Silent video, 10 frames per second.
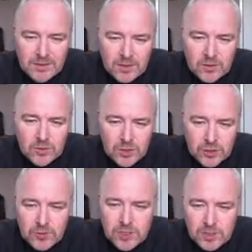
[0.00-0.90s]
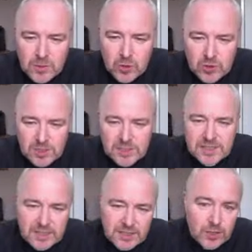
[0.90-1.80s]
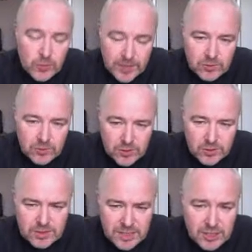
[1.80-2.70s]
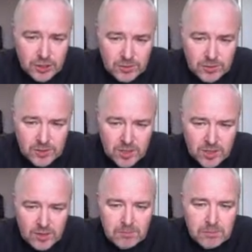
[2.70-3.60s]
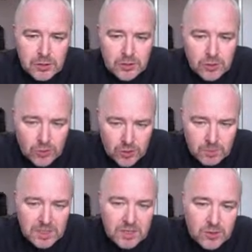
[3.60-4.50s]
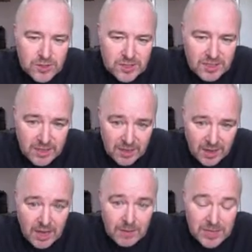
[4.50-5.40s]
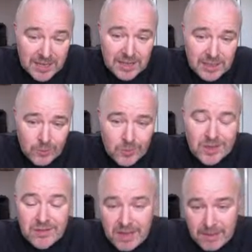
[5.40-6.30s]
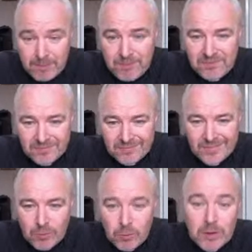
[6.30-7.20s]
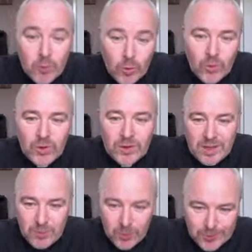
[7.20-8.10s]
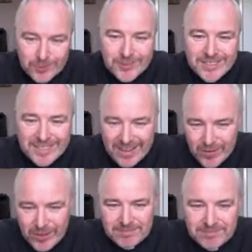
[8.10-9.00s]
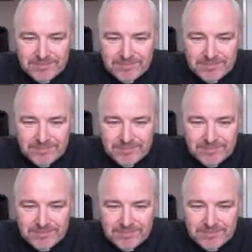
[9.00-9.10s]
the Jerusalem apostles and I agree on certain issues, but not because I'm in line with them. We're all apostles together.